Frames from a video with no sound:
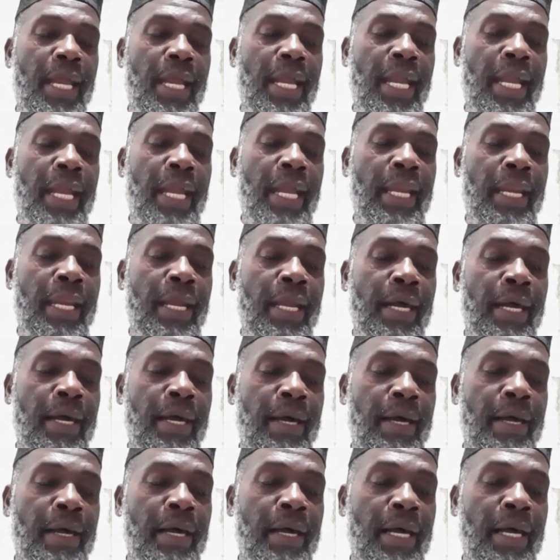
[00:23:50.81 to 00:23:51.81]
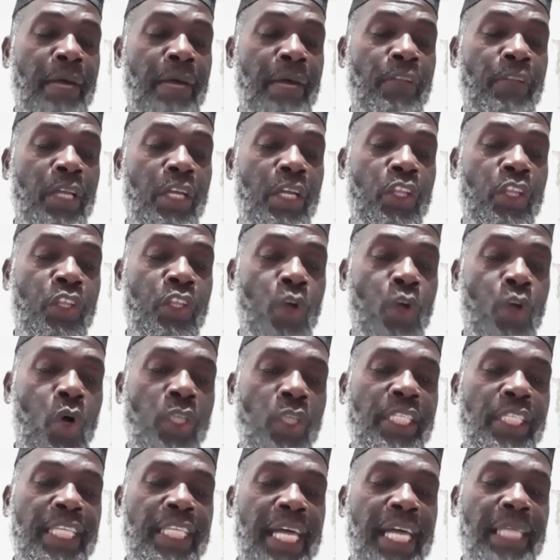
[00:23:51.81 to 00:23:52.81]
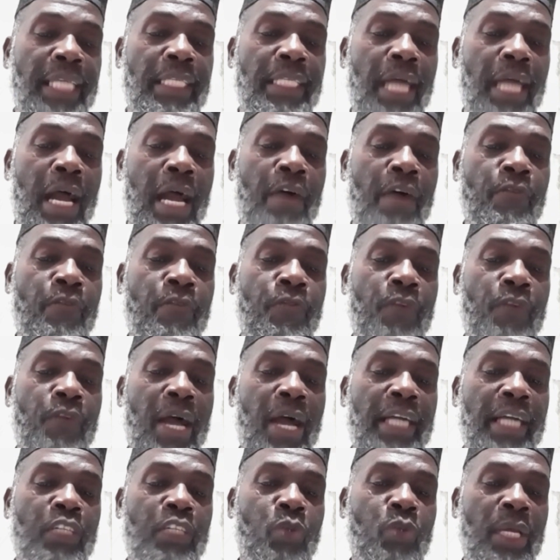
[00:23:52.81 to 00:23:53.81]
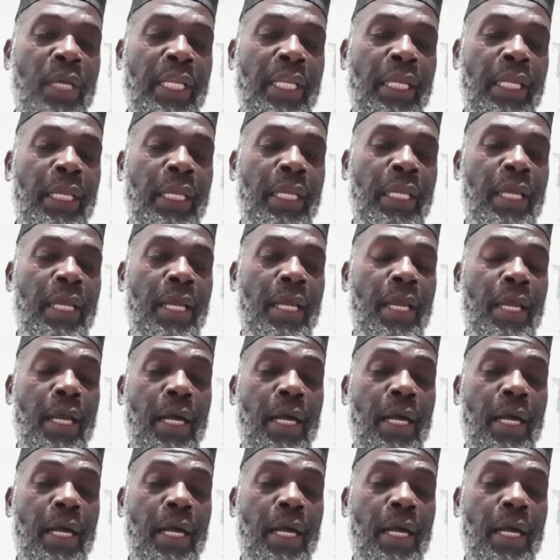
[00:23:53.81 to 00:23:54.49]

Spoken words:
And those that have actually,